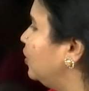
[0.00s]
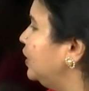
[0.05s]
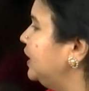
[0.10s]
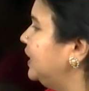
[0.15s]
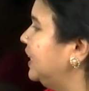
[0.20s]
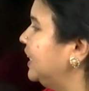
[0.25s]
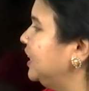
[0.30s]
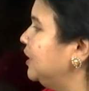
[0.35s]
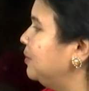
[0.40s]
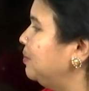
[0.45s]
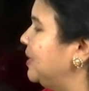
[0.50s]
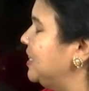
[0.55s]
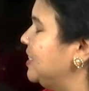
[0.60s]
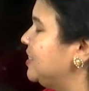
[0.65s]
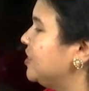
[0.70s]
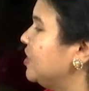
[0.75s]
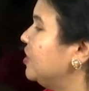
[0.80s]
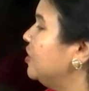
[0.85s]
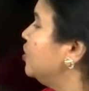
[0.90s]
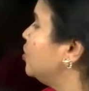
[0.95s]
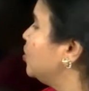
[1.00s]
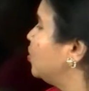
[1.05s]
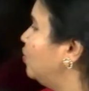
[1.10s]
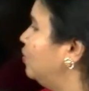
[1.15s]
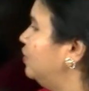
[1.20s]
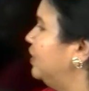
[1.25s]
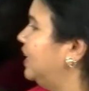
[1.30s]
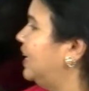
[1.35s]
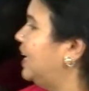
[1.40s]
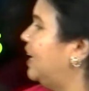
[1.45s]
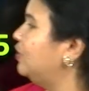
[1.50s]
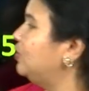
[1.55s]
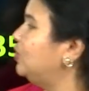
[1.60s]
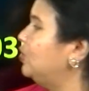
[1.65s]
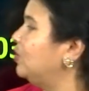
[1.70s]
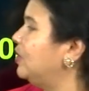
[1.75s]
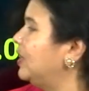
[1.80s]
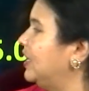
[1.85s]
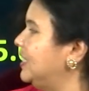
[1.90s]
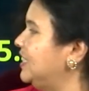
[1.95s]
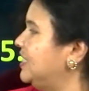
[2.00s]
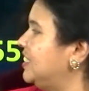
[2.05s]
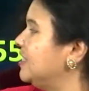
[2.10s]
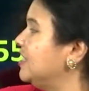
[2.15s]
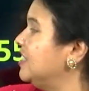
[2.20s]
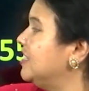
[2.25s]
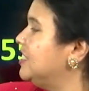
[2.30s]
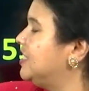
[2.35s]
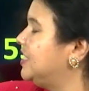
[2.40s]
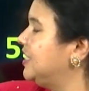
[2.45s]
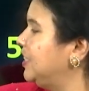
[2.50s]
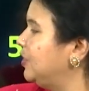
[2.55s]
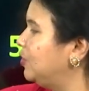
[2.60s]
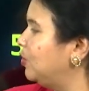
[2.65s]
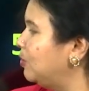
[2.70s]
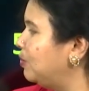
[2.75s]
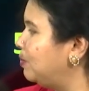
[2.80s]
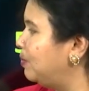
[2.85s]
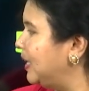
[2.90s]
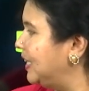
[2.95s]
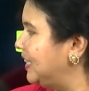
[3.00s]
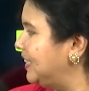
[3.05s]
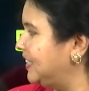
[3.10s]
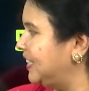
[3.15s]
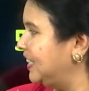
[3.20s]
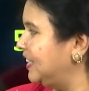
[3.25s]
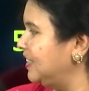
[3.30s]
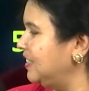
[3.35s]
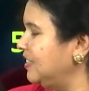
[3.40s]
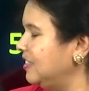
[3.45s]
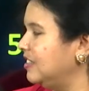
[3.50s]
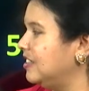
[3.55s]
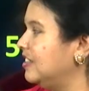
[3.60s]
in 10th place. So, we have to write 0 by 10,